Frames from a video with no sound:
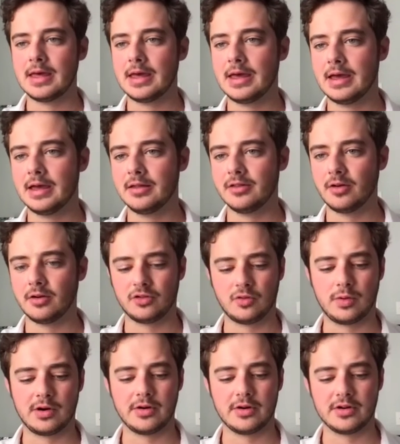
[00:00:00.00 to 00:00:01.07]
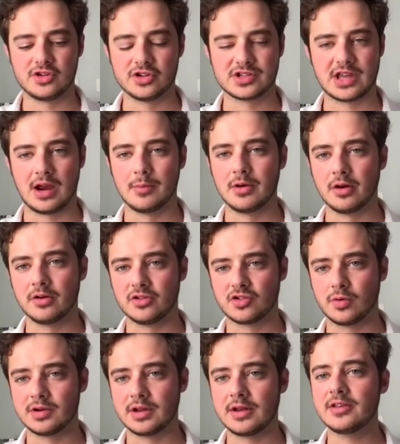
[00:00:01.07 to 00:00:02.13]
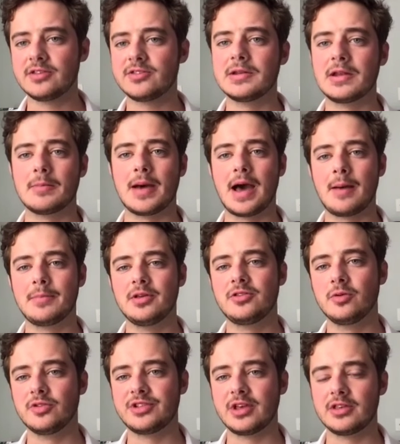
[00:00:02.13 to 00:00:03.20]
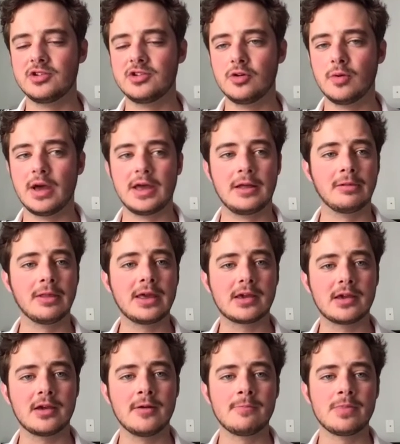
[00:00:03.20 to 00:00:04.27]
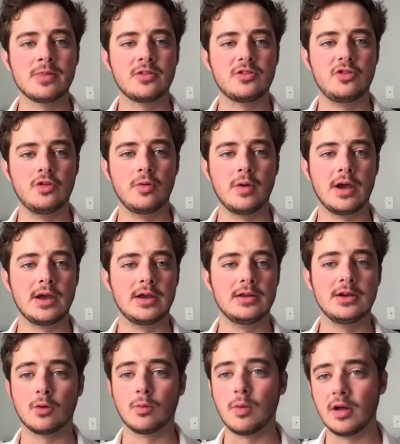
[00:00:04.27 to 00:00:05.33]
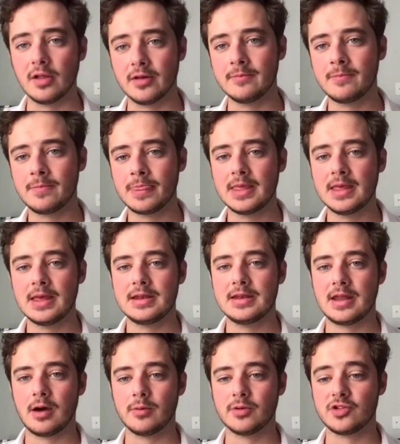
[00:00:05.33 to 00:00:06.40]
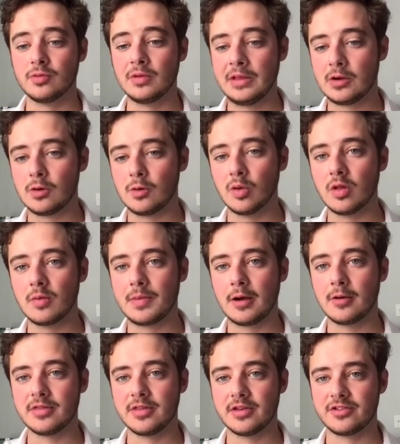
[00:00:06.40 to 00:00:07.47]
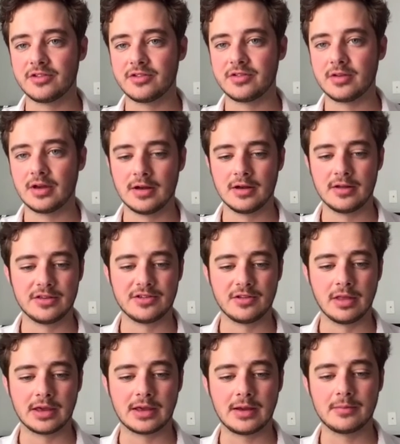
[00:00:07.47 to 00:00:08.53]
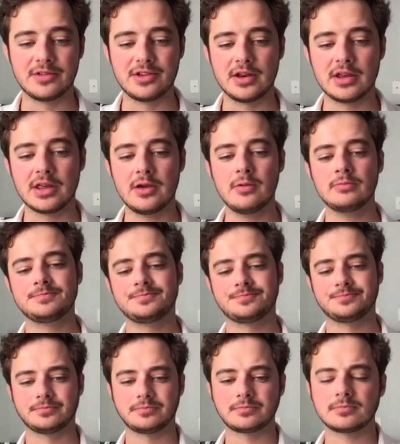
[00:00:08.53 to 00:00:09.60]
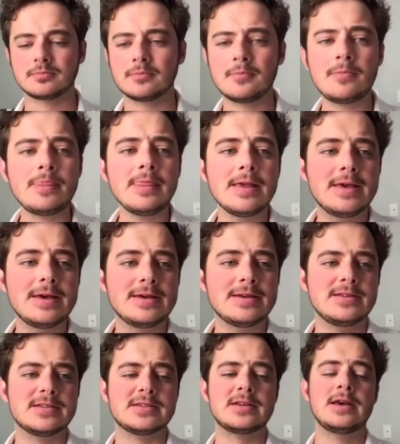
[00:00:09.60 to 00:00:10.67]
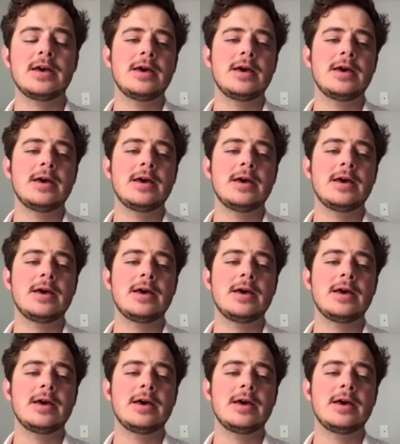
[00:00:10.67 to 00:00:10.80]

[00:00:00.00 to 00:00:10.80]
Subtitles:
And on Twitter, it's just Cameron_Dennis. And I'm happy to send you a link to a Near wallet. Now, what's really cool about this, this link I'm sending you is